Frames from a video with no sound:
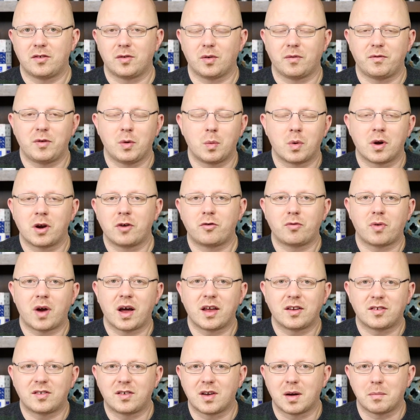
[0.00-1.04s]
So if you want to try
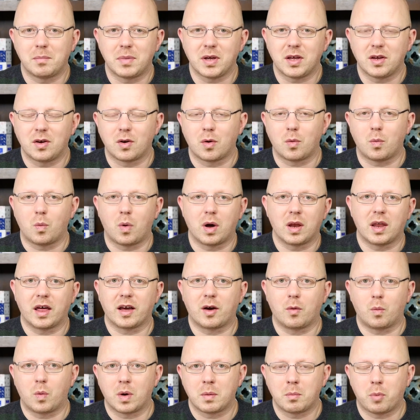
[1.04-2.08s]
a stub but you don't want
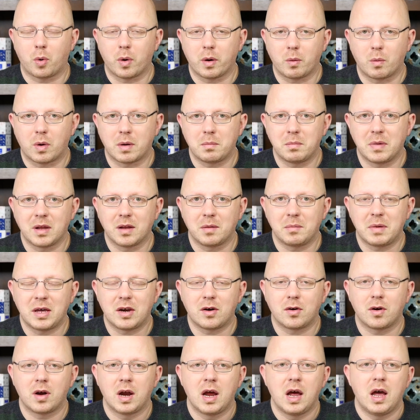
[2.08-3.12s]
like a 1.1
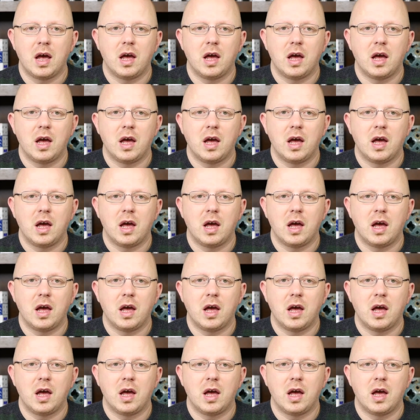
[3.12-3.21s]
millimeter,